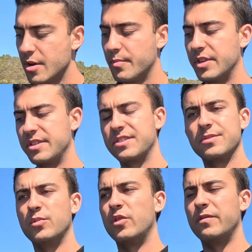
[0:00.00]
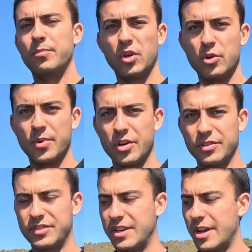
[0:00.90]
But this is more of a blue
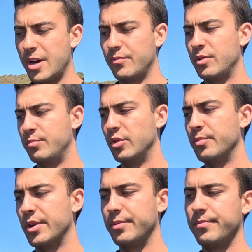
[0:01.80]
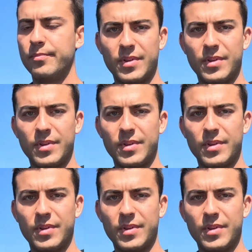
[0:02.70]
bone setup with blue bone